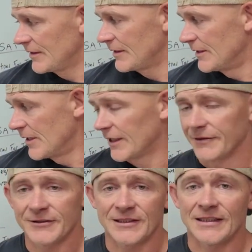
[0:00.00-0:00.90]
None
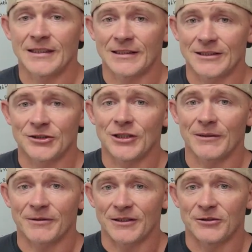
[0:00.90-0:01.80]
of us in this
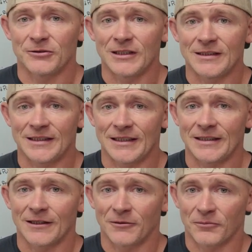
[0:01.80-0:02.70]
gym can do
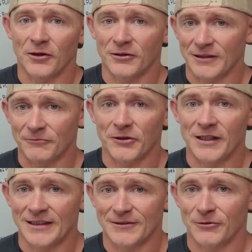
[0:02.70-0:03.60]
DT unbroken with
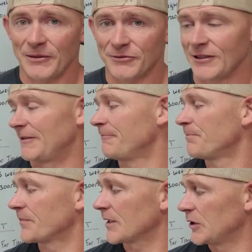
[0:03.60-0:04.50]
this rep scheme.
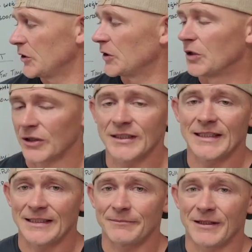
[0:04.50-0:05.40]
You're going to
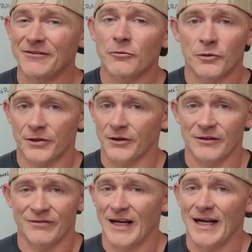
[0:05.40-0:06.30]
need to be, even
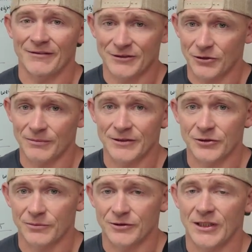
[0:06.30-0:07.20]
135 is going to be
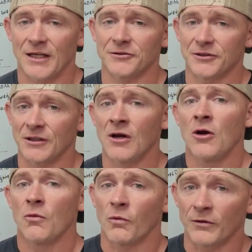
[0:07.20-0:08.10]
super challenging.
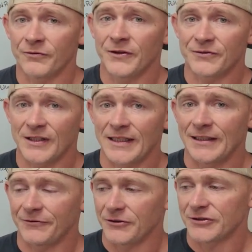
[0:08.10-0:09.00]

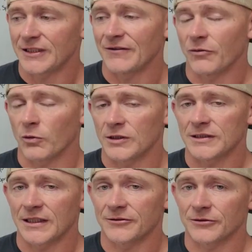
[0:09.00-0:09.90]
115, if you can stay 40
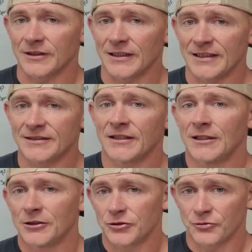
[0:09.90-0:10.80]
seconds or less,
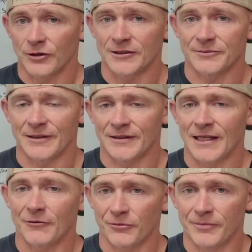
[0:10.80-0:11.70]
trust me,
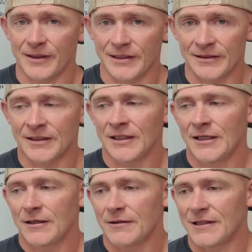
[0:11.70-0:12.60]
that will be
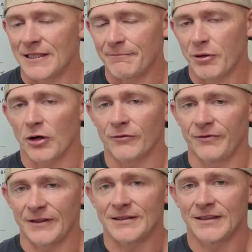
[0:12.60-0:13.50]
the
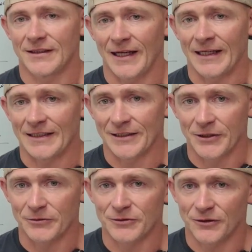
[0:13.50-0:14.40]
perfect
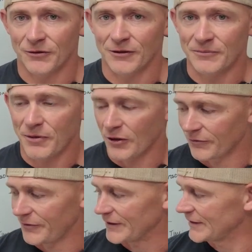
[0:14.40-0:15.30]
antidote or the
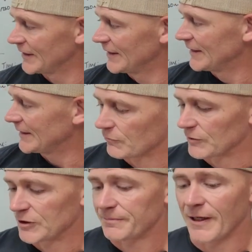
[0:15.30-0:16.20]
perfect
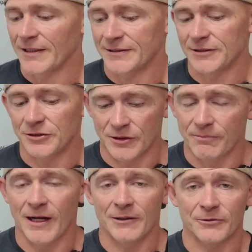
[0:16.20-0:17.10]
response that your
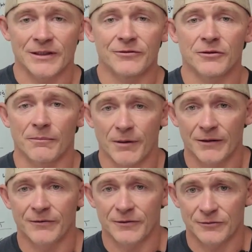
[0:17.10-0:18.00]
body will give you, the
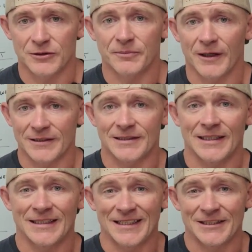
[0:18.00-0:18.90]
perfect response that
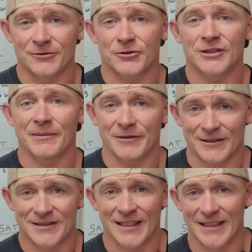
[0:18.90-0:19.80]
it needs or
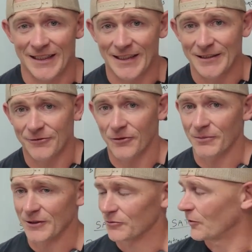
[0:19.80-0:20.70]
stimulus that it needs from
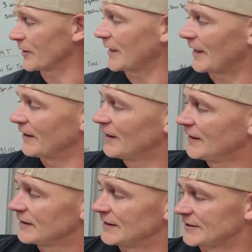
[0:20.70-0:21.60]
this workout.
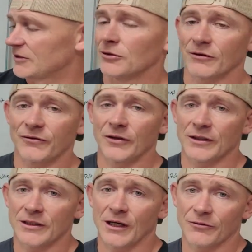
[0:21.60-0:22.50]
This is going to feel
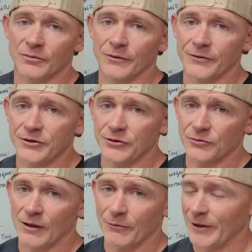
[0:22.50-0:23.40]
uncomfortable if you choose
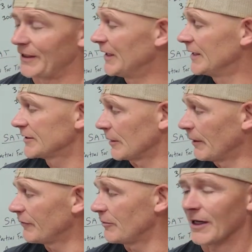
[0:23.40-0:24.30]
the right way. Some
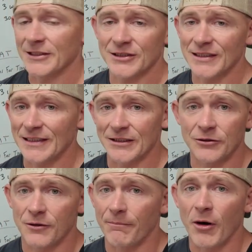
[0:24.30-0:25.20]
of you might just need to
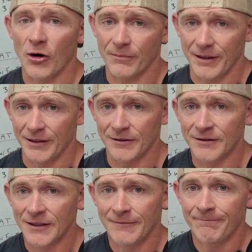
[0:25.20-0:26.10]
do the barbell
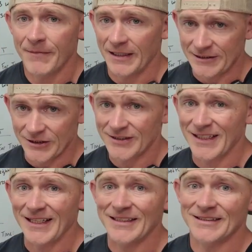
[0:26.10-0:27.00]
and just
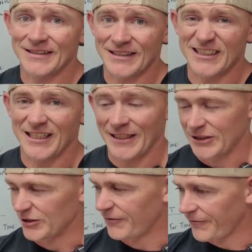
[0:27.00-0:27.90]
stay consistent and
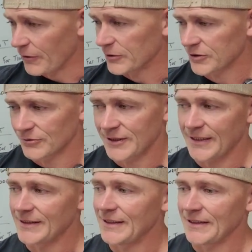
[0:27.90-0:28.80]
just focus on
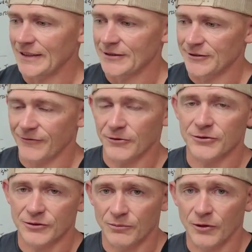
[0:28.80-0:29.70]
technique and just focus
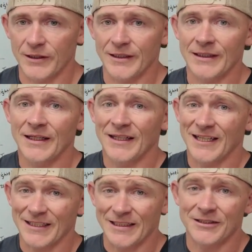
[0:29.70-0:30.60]
on your breathing
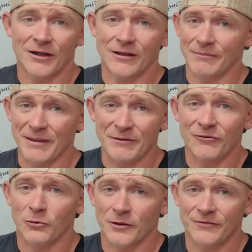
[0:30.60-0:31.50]
and get done in maybe
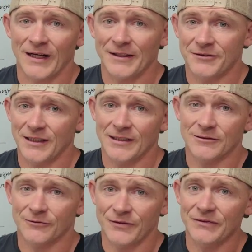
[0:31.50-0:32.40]
45
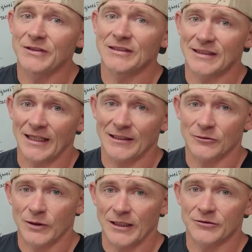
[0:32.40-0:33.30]
seconds or 50
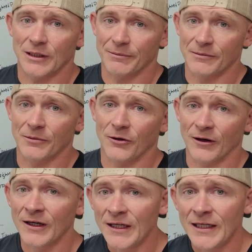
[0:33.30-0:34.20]
seconds without dropping the
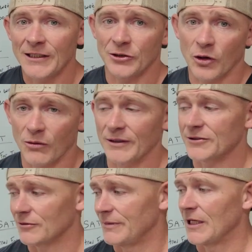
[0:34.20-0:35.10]
bar. And your heart rate's
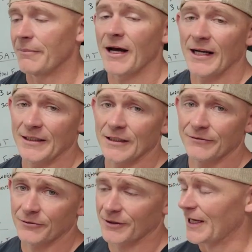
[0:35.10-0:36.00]
going to be up high
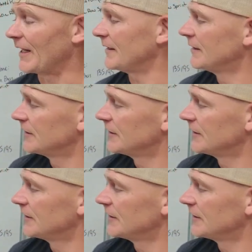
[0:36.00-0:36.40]
enough on that.